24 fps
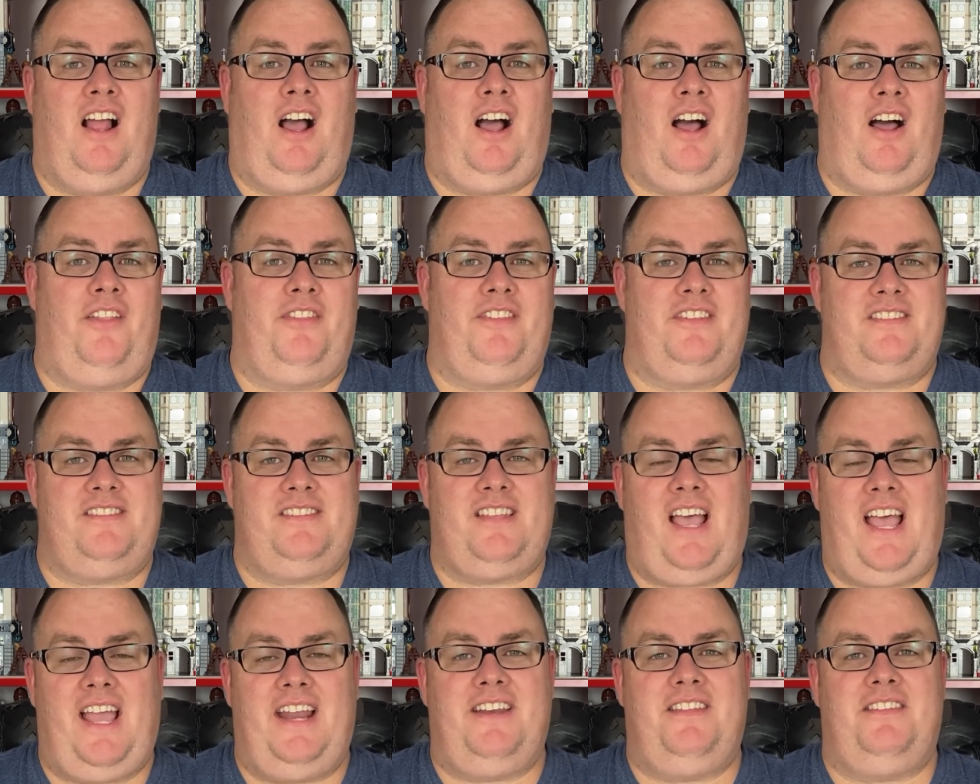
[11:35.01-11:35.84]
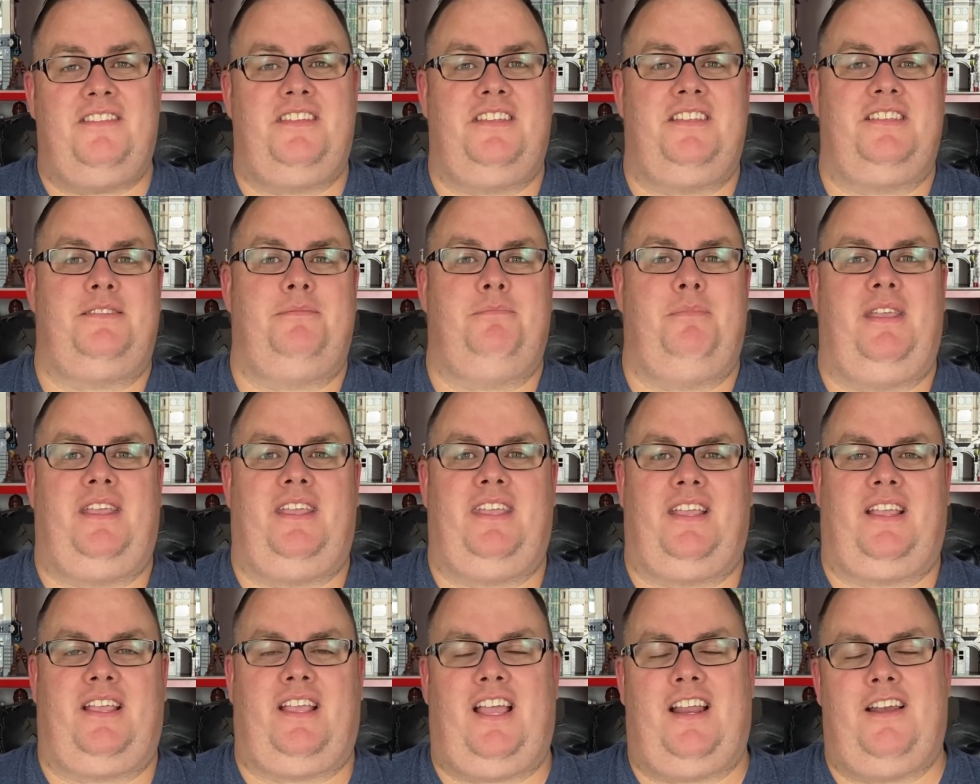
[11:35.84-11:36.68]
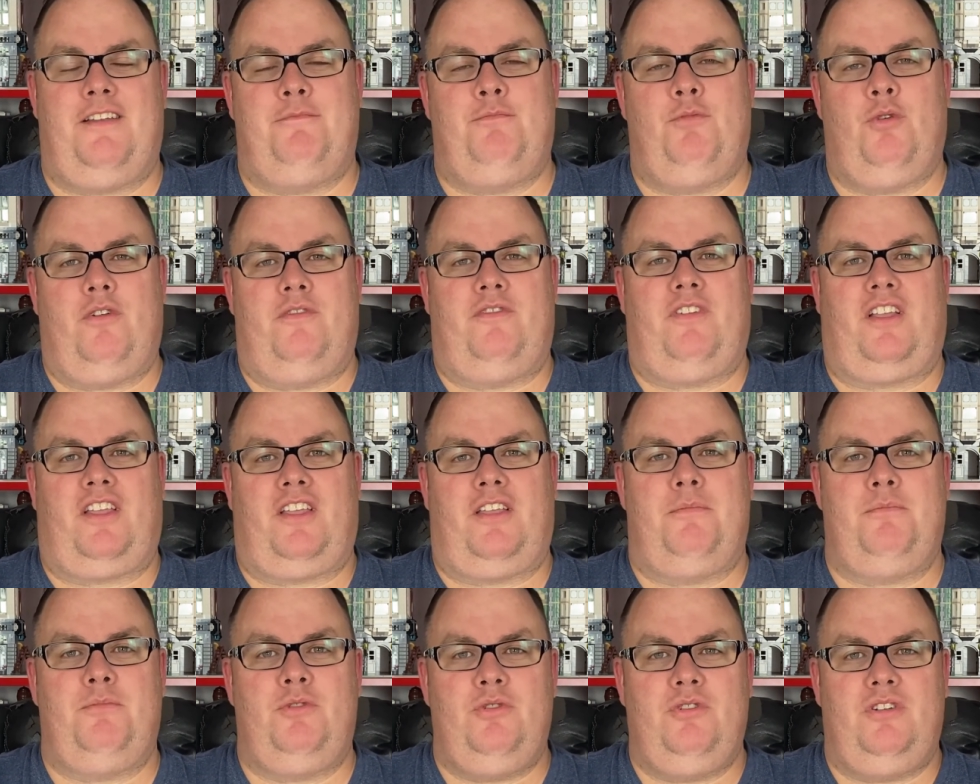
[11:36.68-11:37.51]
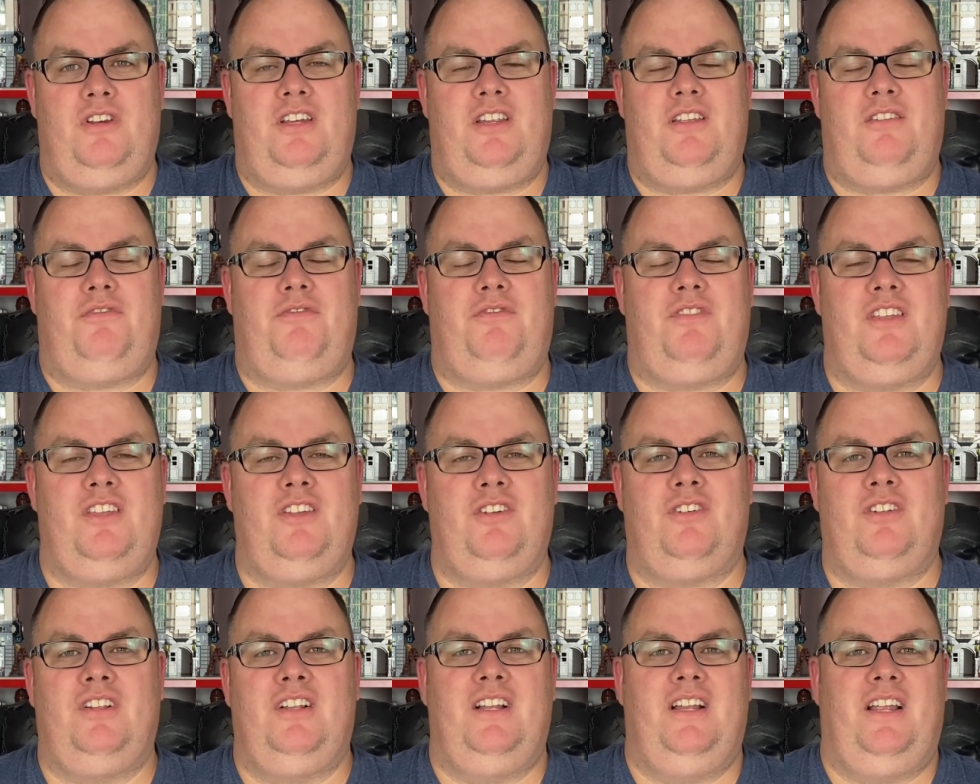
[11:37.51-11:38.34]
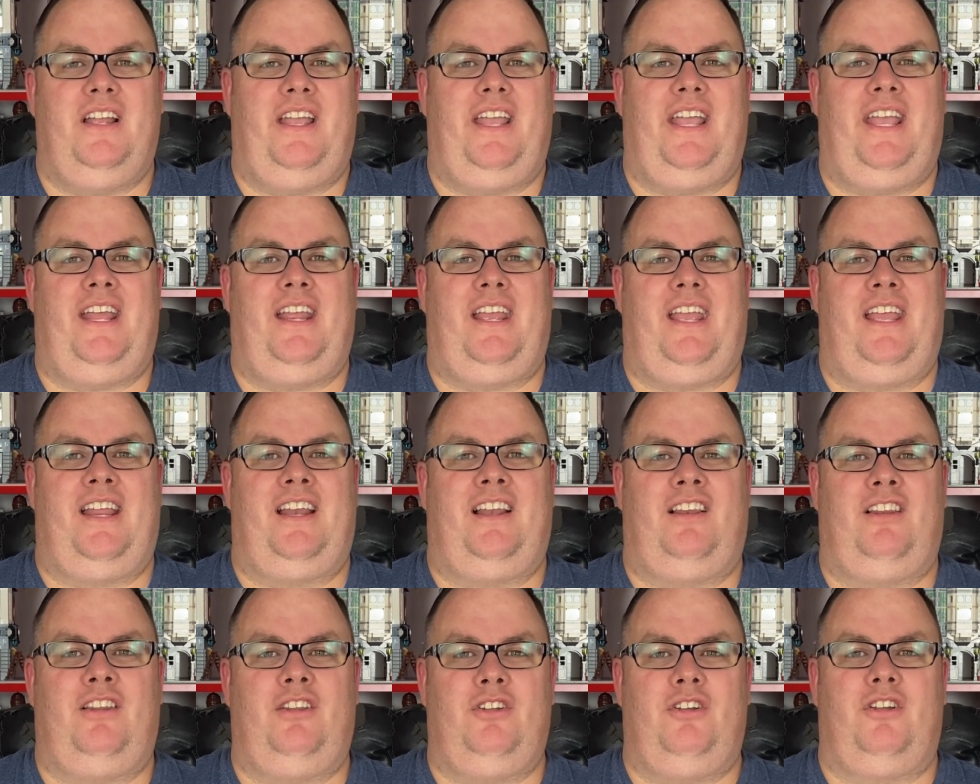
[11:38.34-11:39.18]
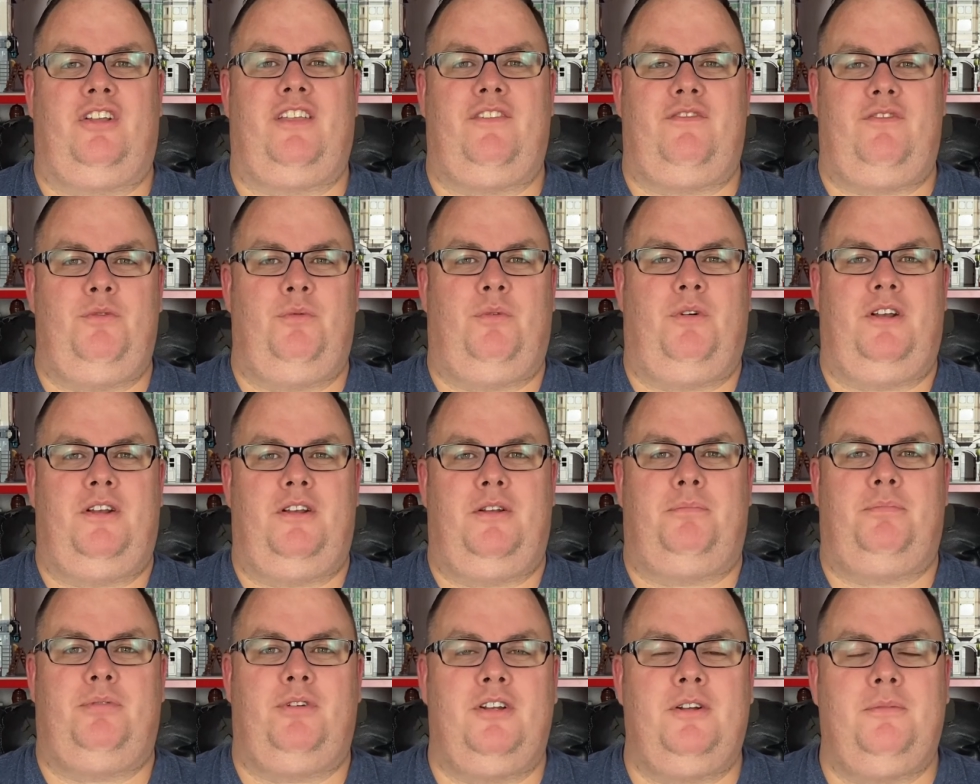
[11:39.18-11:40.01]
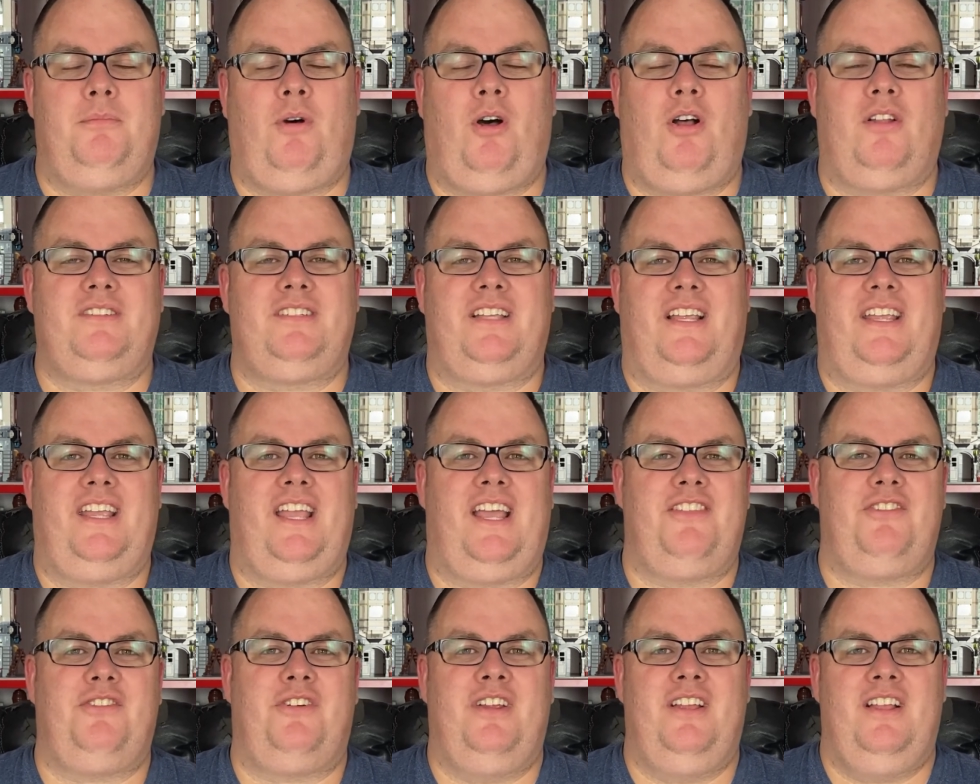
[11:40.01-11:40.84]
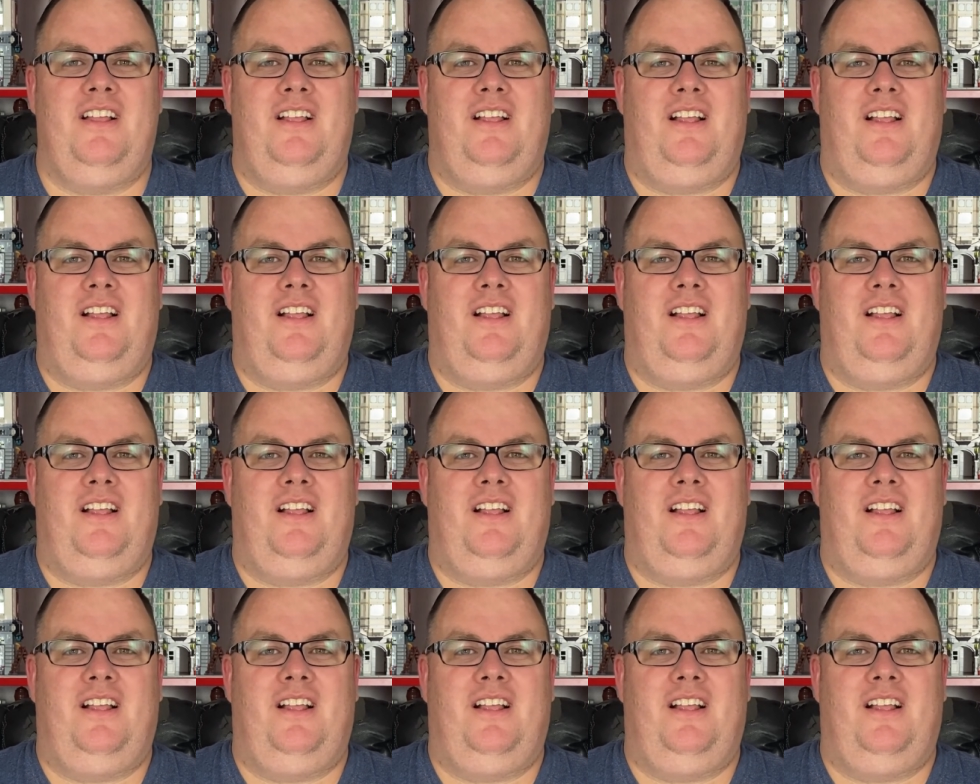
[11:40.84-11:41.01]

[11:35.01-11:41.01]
on the side of this, make it kind of more of a community feel and look if you wanted to put them all together.